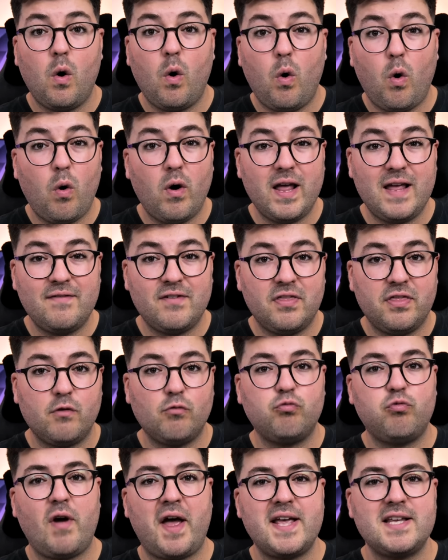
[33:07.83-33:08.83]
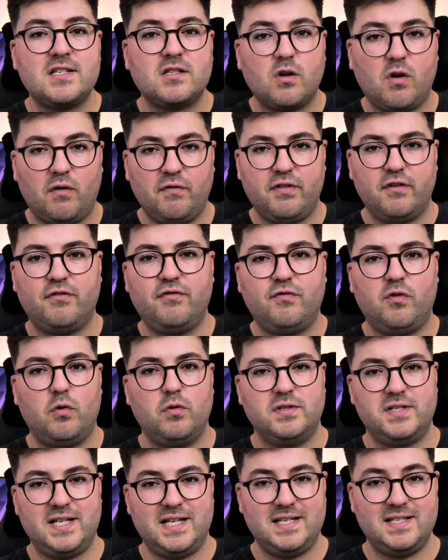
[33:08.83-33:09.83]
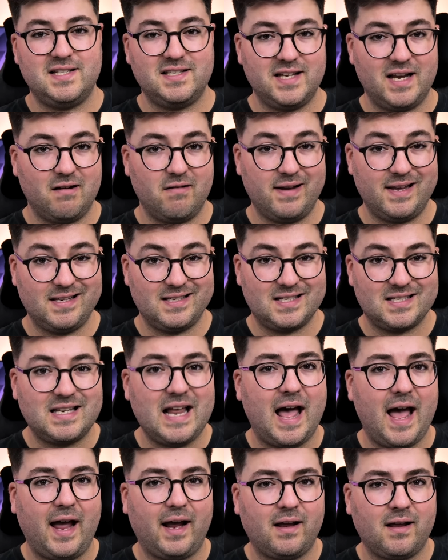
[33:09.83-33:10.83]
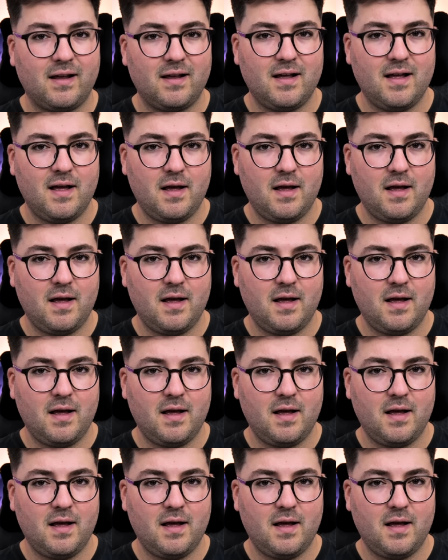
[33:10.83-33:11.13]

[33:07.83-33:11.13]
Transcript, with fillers: or even the rest of the 40 series stack.